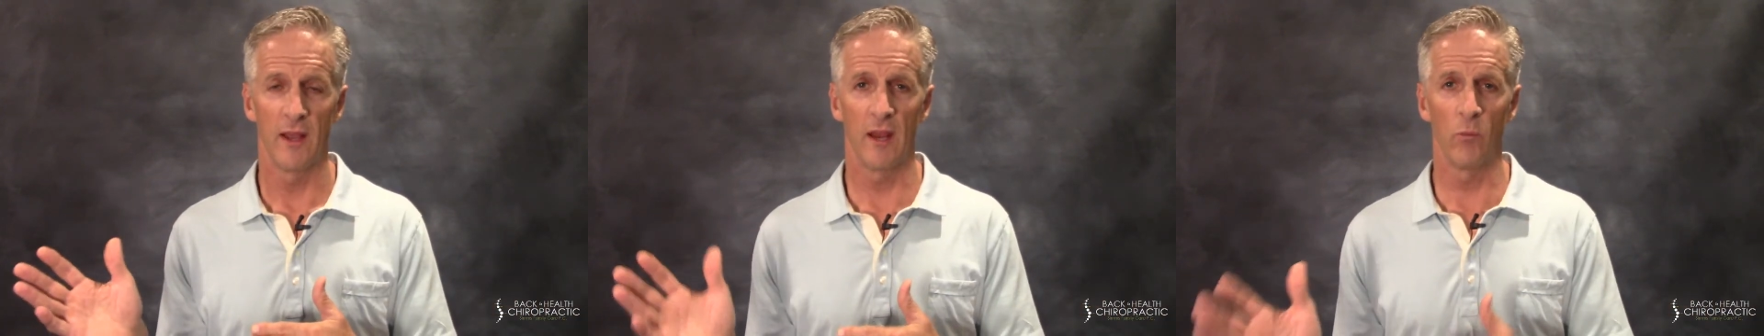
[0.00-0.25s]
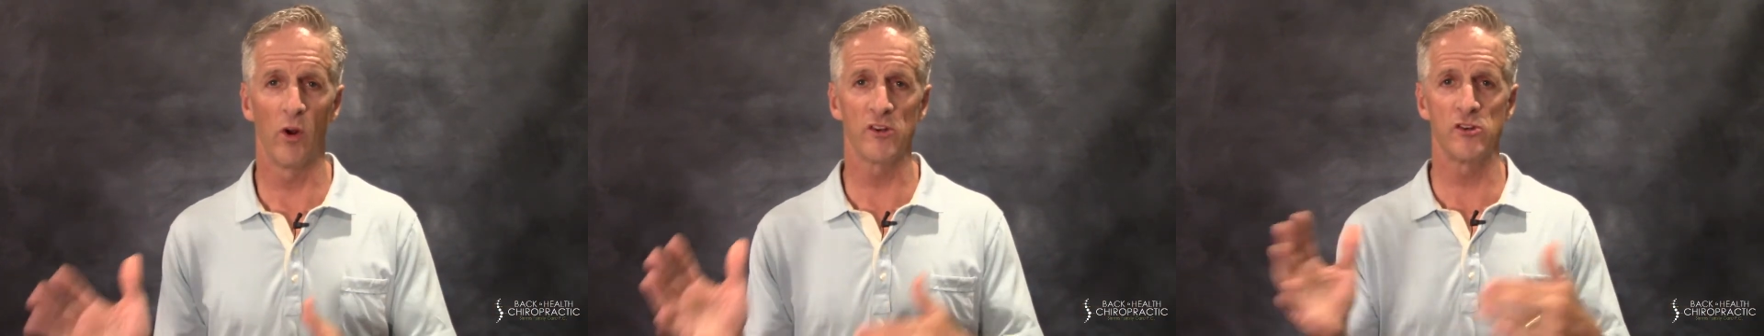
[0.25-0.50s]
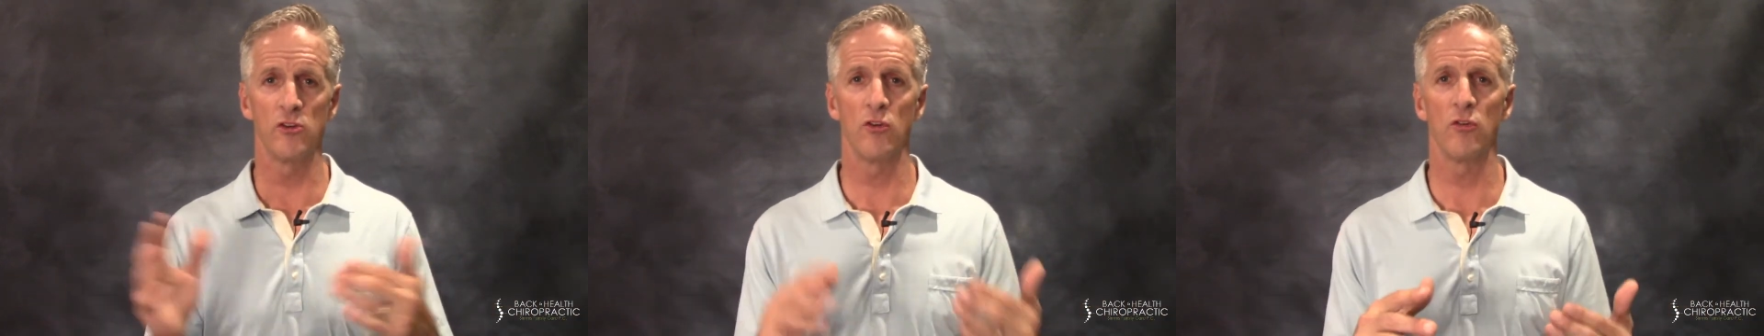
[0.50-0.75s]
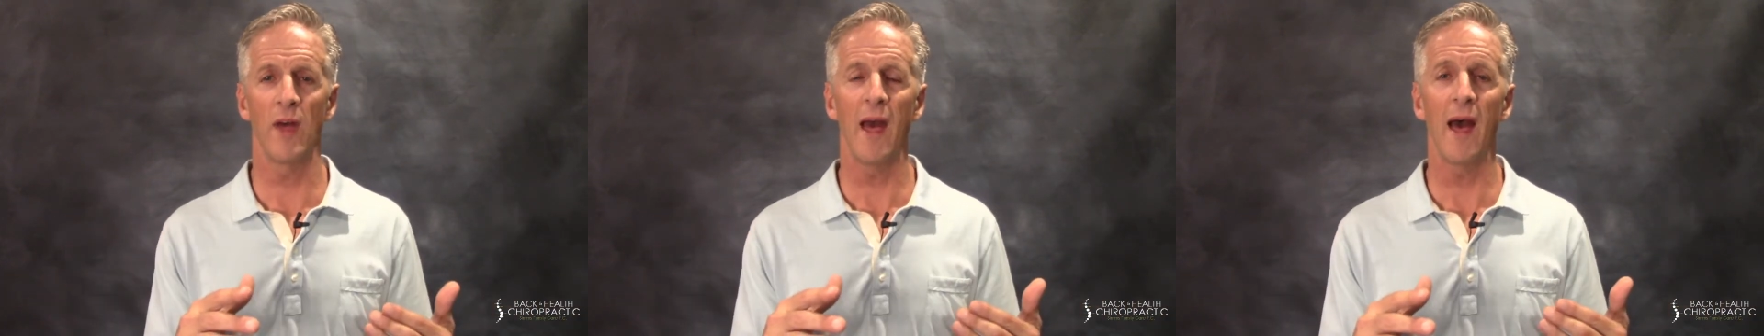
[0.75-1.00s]
And once you
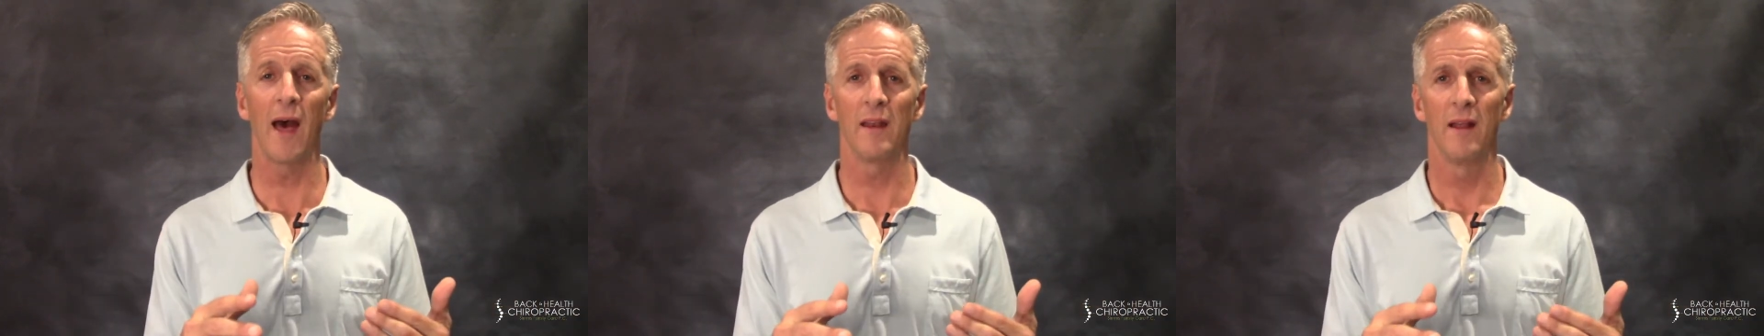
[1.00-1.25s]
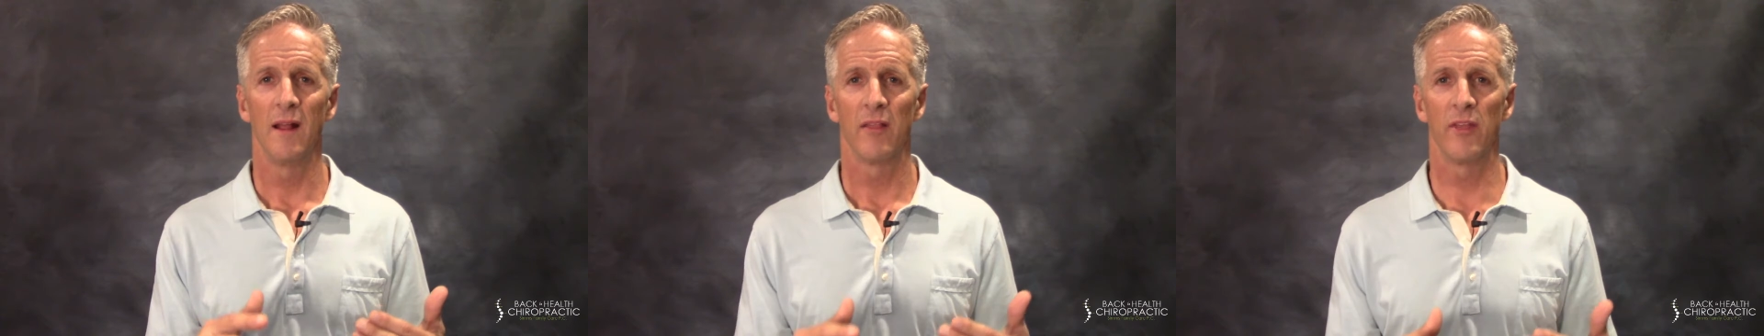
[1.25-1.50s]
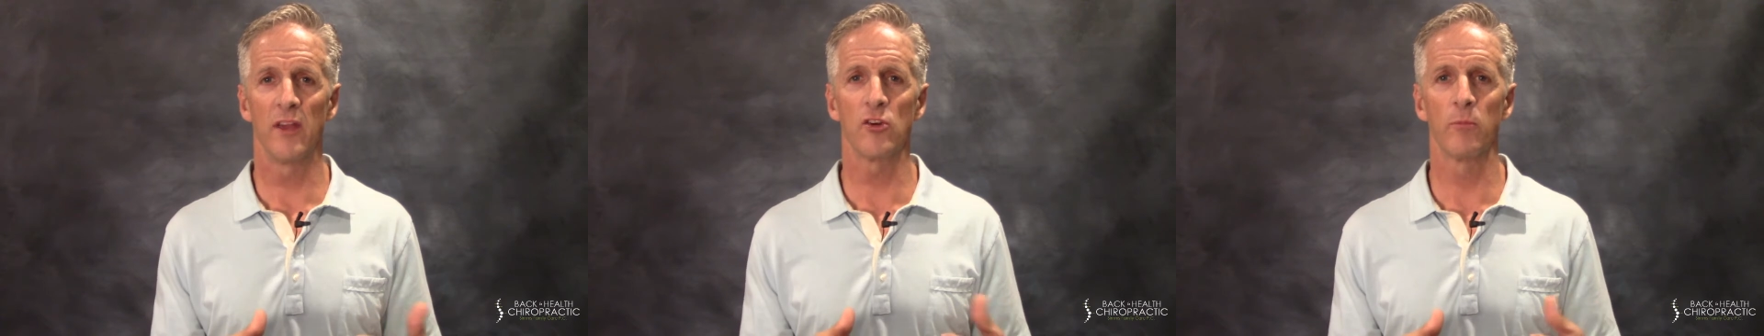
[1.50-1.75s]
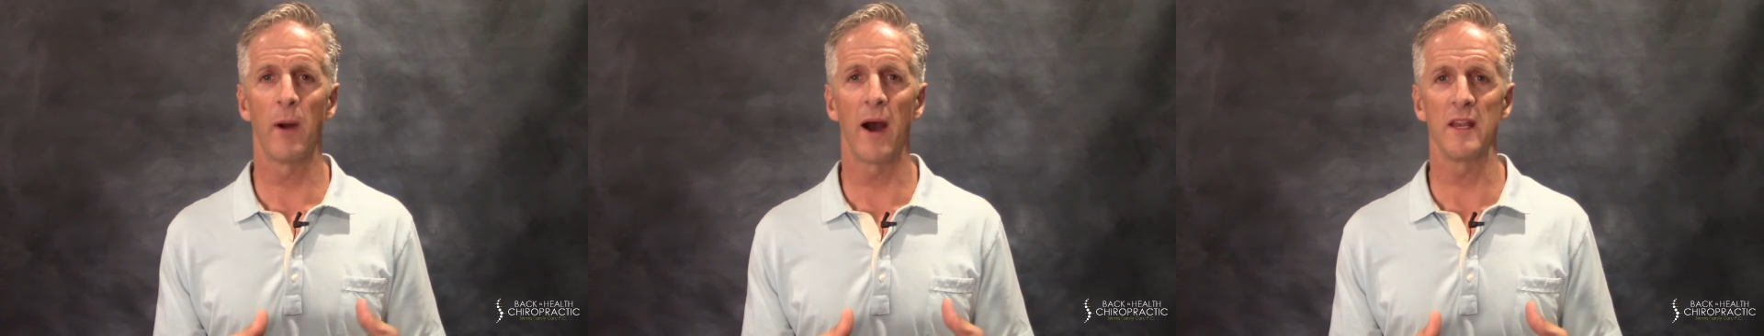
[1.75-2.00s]
do that, then
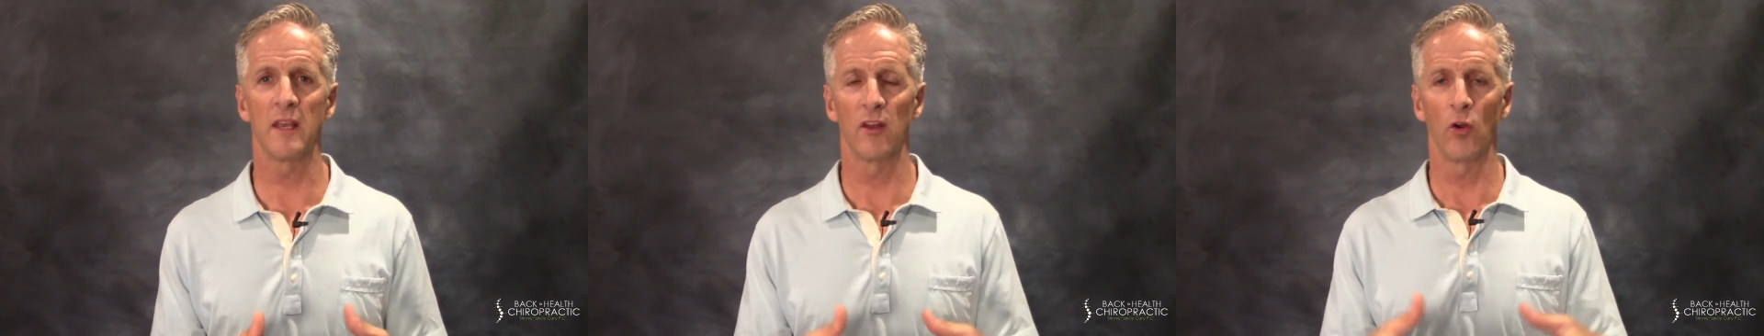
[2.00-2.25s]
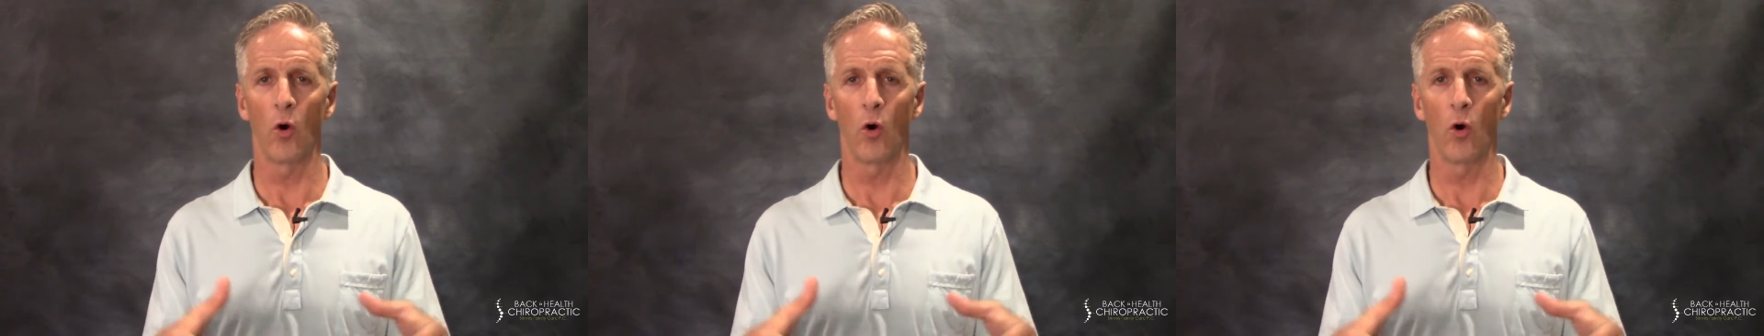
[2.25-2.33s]
your body can